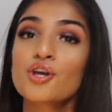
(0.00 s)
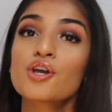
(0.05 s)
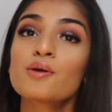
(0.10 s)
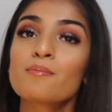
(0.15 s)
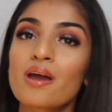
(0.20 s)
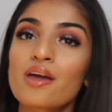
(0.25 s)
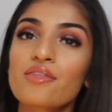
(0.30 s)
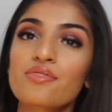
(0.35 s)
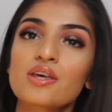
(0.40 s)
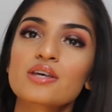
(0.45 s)

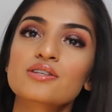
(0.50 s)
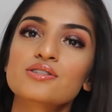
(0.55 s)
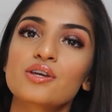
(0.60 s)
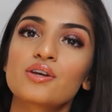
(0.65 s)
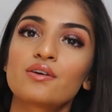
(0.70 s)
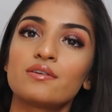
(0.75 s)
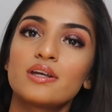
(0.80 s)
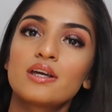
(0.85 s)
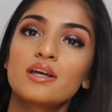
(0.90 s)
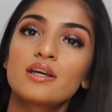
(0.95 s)
2 main things
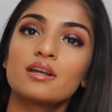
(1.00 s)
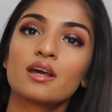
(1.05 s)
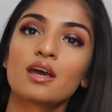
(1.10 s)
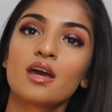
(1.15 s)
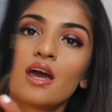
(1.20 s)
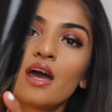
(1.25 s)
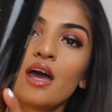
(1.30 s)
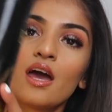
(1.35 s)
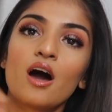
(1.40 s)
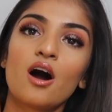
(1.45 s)
that you need
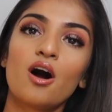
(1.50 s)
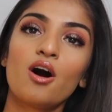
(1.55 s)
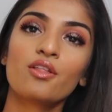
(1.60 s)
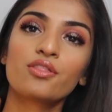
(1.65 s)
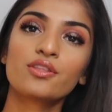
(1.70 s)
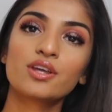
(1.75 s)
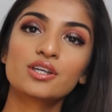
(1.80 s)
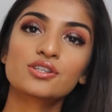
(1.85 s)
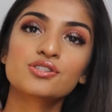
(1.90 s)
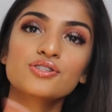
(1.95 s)

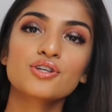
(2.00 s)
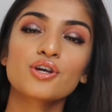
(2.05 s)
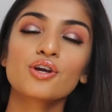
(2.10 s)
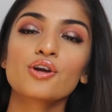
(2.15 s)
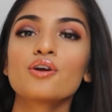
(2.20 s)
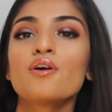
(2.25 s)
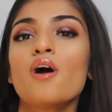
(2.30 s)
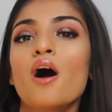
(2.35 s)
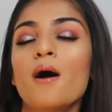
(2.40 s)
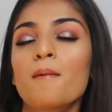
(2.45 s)
are these
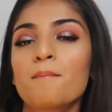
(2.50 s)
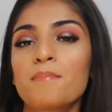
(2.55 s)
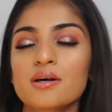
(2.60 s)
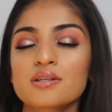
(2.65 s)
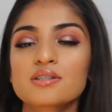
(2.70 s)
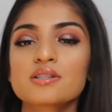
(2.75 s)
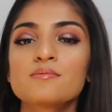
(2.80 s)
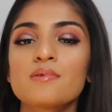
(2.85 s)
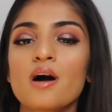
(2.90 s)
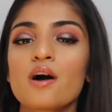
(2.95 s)
2,
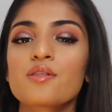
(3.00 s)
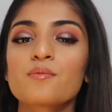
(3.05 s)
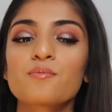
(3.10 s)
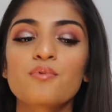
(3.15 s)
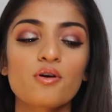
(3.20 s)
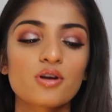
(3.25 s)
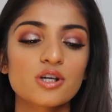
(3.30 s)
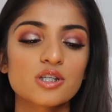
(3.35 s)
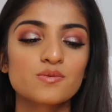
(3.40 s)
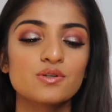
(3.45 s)
but some other
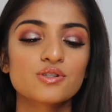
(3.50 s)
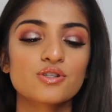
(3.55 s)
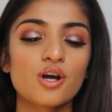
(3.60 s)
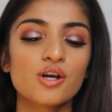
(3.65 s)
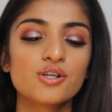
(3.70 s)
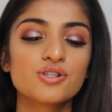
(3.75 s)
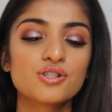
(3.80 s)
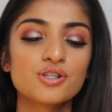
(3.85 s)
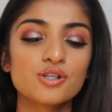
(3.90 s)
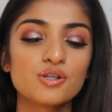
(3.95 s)
products which
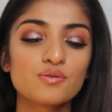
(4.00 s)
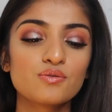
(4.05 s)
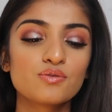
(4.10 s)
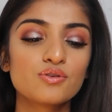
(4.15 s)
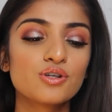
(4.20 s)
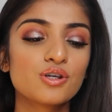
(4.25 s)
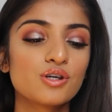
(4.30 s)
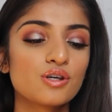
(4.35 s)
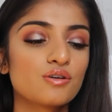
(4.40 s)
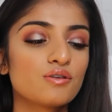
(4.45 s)
I
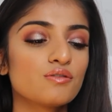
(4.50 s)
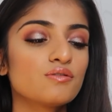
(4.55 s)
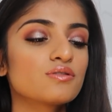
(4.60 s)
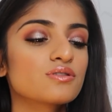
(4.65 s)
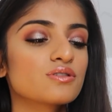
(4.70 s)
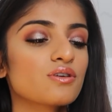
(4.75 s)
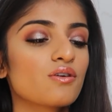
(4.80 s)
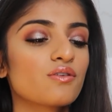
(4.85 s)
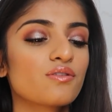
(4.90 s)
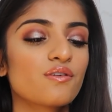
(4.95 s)
do
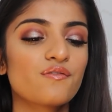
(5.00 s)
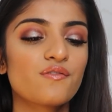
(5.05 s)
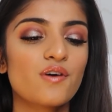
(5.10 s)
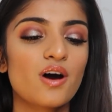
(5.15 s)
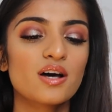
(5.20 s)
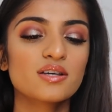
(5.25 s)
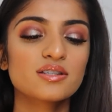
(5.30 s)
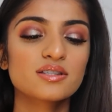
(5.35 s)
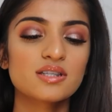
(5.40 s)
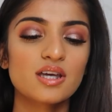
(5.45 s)
use. So the
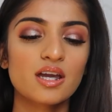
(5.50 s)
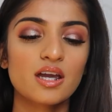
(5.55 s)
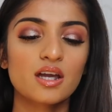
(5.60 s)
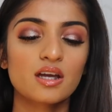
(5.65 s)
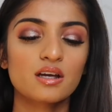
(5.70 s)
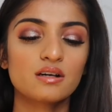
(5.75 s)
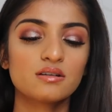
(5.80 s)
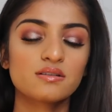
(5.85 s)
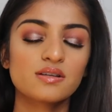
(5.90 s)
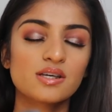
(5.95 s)
first
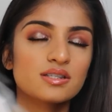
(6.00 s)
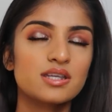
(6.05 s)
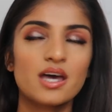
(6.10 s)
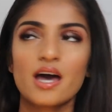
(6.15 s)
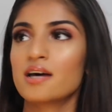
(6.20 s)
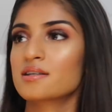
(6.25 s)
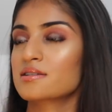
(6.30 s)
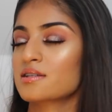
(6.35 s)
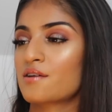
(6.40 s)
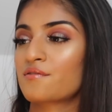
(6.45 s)
thing, oh, there's
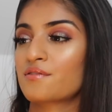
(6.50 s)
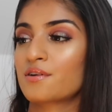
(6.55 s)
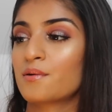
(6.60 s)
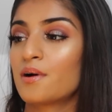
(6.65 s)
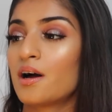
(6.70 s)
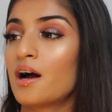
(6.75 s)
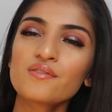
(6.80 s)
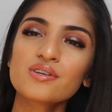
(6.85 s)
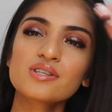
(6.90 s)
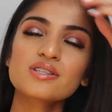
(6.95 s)
hairs
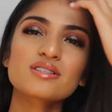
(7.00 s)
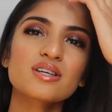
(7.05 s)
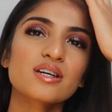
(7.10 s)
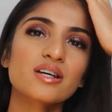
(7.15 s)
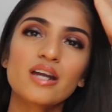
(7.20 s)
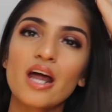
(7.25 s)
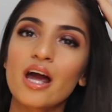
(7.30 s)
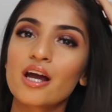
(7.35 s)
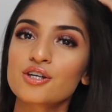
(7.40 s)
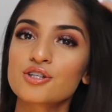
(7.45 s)
everywhere. This is
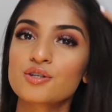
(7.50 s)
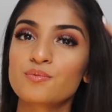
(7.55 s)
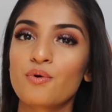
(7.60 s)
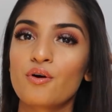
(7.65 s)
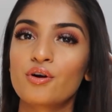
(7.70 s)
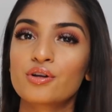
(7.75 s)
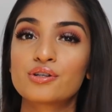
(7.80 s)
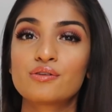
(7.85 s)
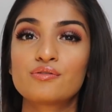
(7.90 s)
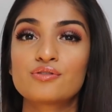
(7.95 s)
like an extra
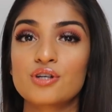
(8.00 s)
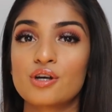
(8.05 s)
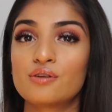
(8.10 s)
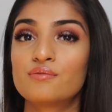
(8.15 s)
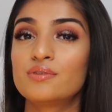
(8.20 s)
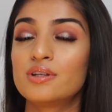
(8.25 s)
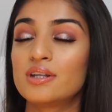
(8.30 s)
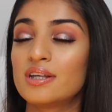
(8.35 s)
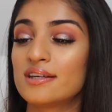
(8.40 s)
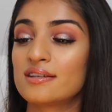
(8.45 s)
product. You
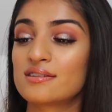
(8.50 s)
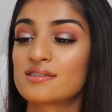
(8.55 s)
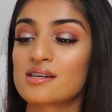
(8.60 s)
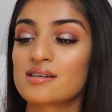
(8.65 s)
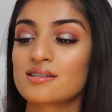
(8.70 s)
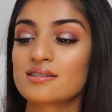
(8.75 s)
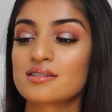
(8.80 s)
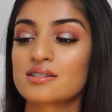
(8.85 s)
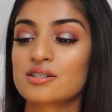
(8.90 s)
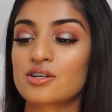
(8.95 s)
don't need
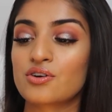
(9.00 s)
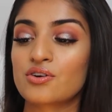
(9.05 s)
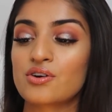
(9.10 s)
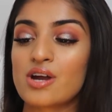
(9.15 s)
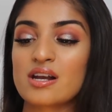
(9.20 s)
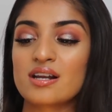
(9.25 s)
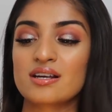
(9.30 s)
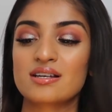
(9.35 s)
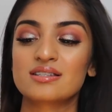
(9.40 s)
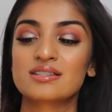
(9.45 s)
this to
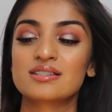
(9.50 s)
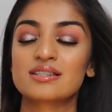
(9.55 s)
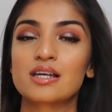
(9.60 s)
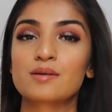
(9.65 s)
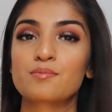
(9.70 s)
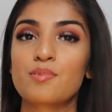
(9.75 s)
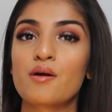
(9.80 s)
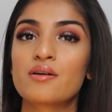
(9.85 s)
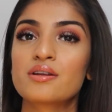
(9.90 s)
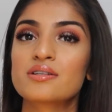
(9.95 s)
create like a
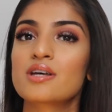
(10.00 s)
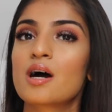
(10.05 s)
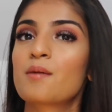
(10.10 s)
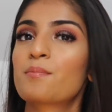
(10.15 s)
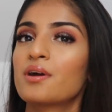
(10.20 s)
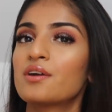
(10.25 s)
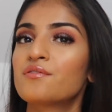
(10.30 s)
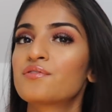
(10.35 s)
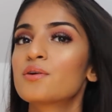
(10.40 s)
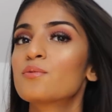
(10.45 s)
slick
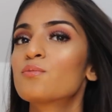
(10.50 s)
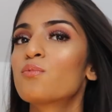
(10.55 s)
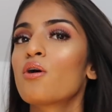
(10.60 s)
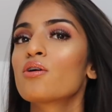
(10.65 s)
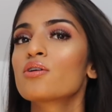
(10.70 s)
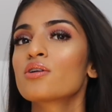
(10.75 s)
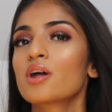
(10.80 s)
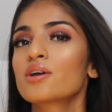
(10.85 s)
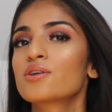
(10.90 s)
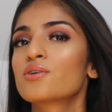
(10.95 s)
ponytail, but if you
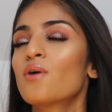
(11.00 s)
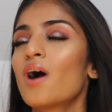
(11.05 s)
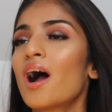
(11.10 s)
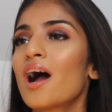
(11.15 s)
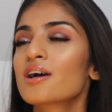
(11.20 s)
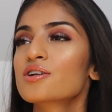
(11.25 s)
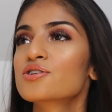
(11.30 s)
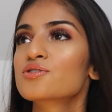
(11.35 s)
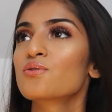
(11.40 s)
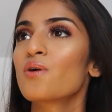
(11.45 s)
want like your
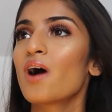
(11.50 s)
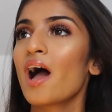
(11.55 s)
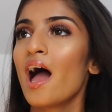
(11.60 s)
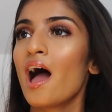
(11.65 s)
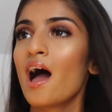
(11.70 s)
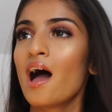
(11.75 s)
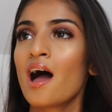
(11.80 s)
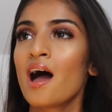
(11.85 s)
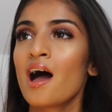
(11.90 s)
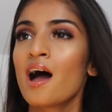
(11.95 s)
actual
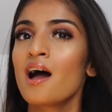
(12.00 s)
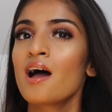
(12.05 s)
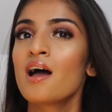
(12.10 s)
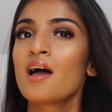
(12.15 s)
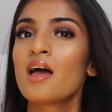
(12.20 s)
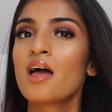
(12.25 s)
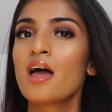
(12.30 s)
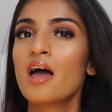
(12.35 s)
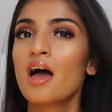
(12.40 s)
hair